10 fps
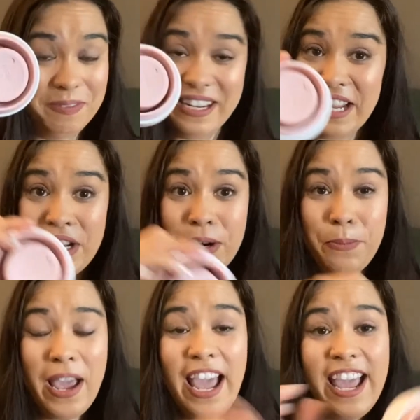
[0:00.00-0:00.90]
in your
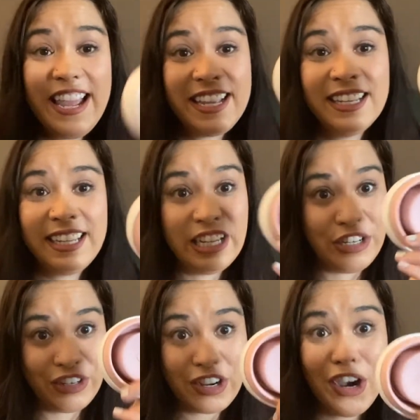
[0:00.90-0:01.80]
bag, in
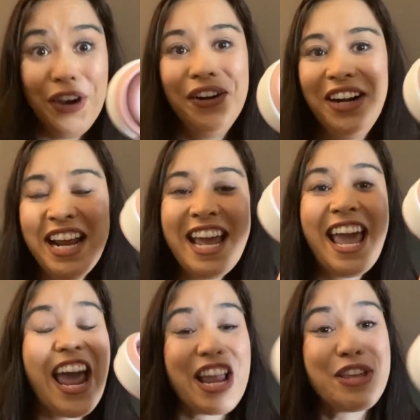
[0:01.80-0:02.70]
your car,
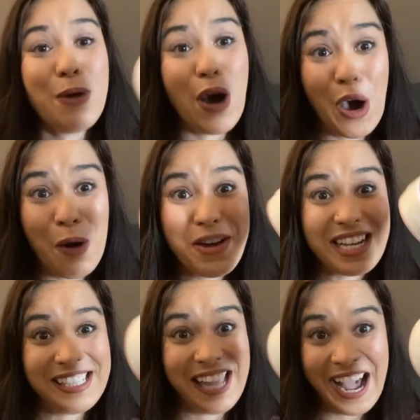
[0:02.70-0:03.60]
and you
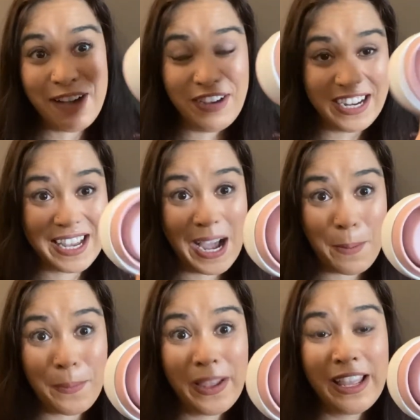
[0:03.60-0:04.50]
always have a
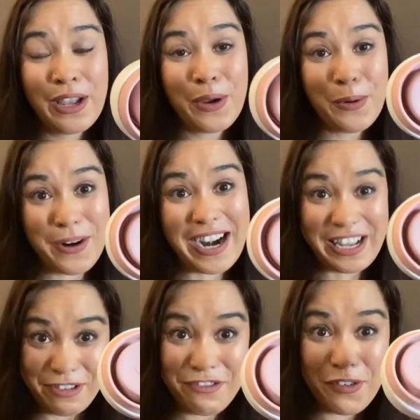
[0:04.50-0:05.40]
cup
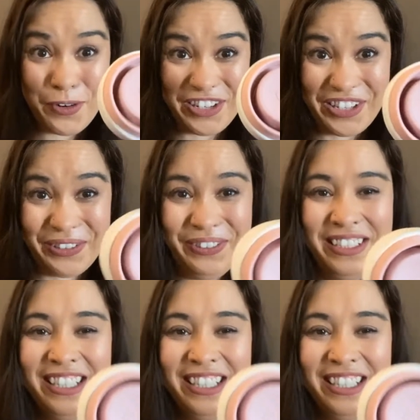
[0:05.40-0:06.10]
ready for you.